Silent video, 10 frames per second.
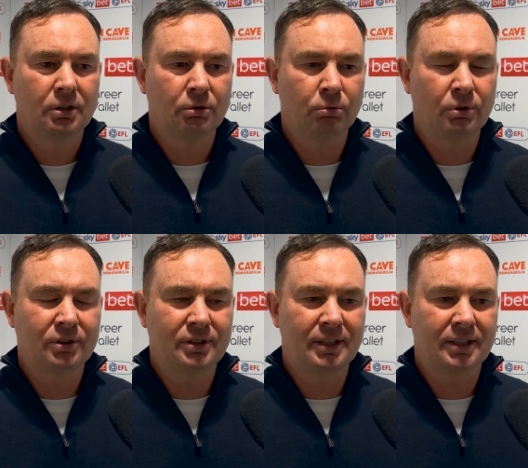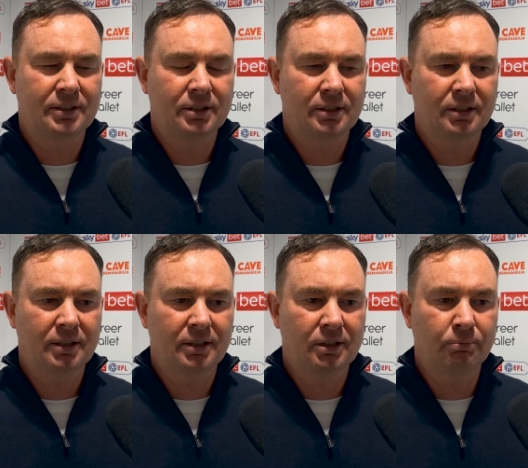they were willing to get
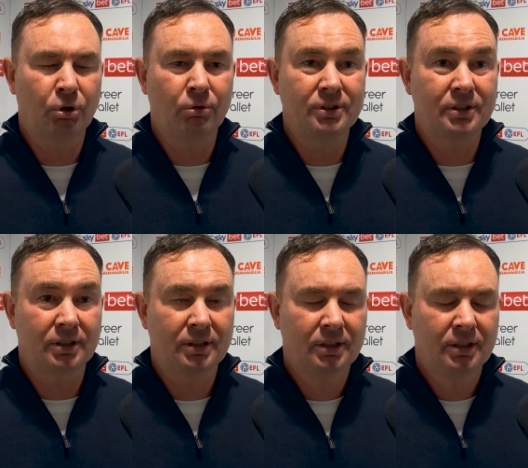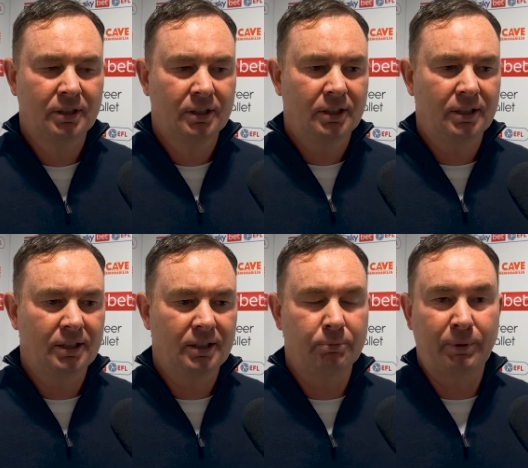the ball into
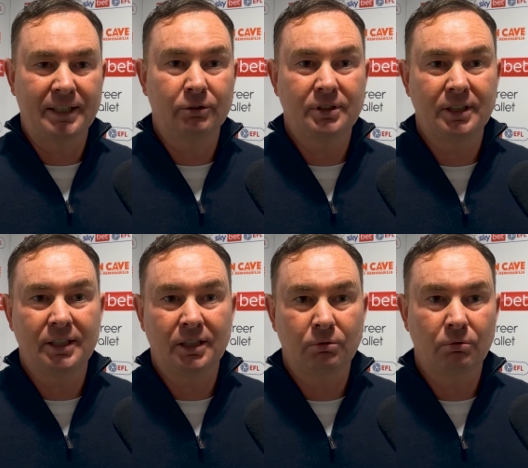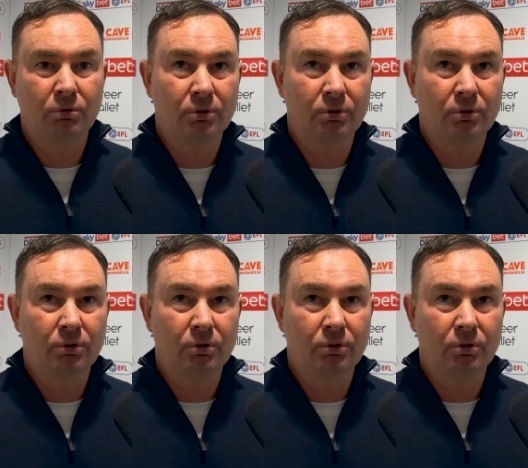the penalty area.